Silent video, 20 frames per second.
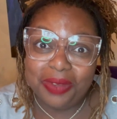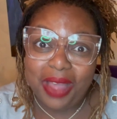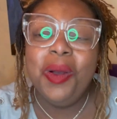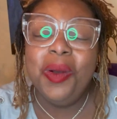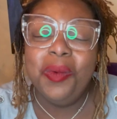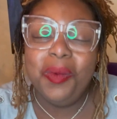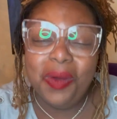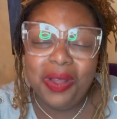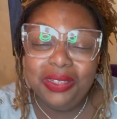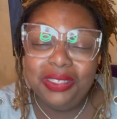I
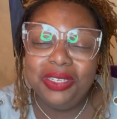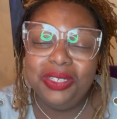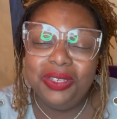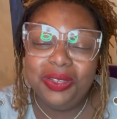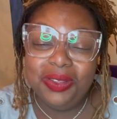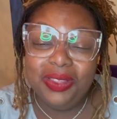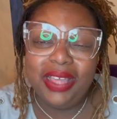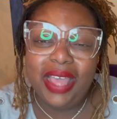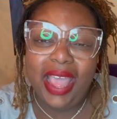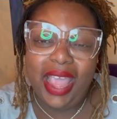want to
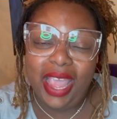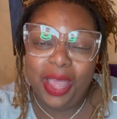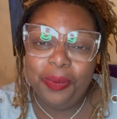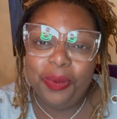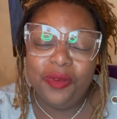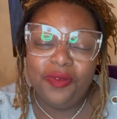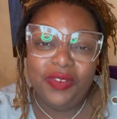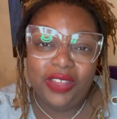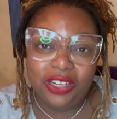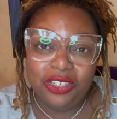do the Ape
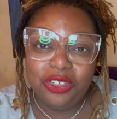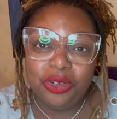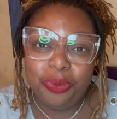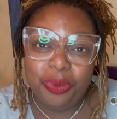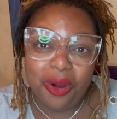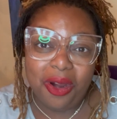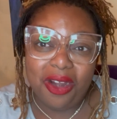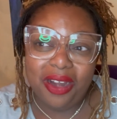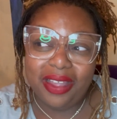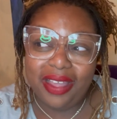Adventure
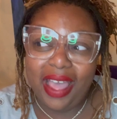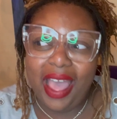Park.